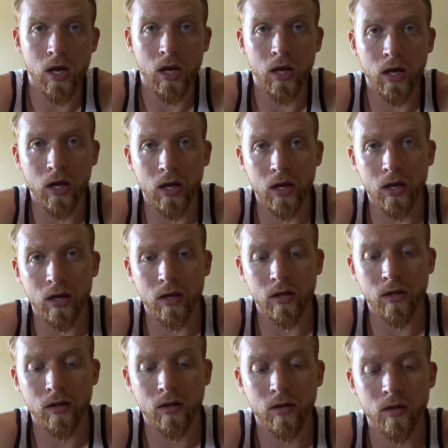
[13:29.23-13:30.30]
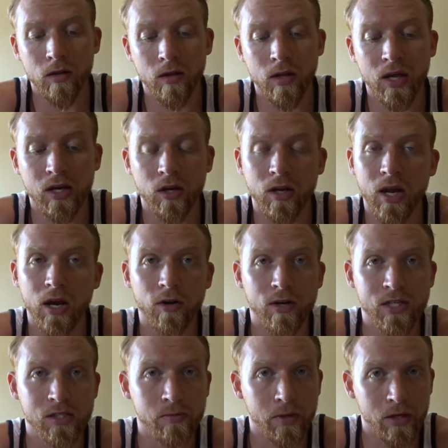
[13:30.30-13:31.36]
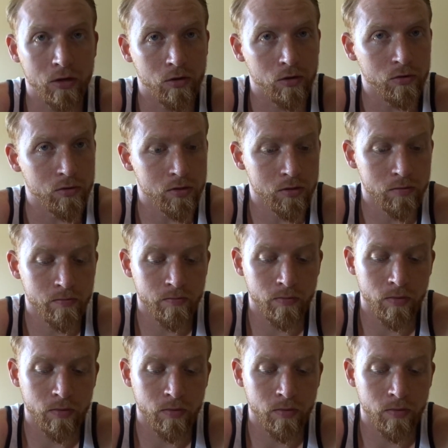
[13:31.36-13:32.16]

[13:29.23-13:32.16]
and they could care less about your goals.